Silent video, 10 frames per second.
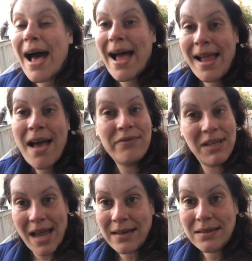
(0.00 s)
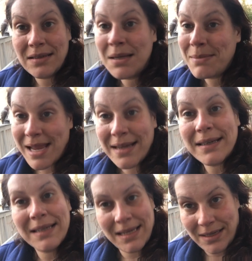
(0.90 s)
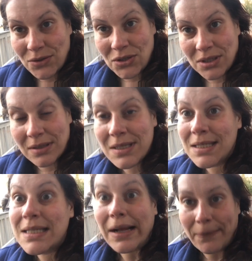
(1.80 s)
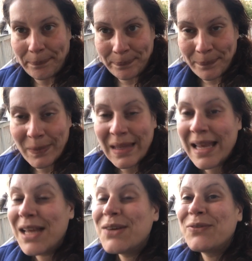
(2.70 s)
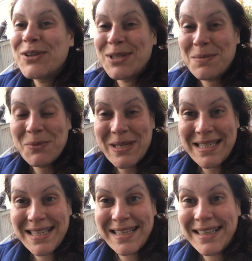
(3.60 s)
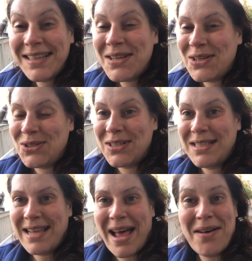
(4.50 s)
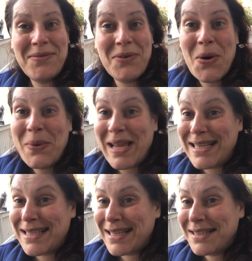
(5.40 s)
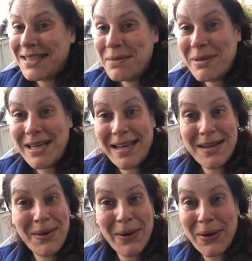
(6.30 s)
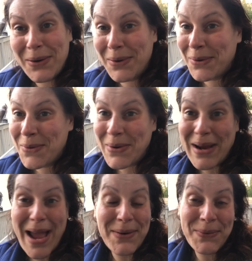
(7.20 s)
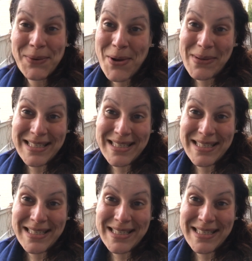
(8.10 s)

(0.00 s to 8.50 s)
I have yet to make a quiche still. For some reason, quiches have always intimidated her, or I don't know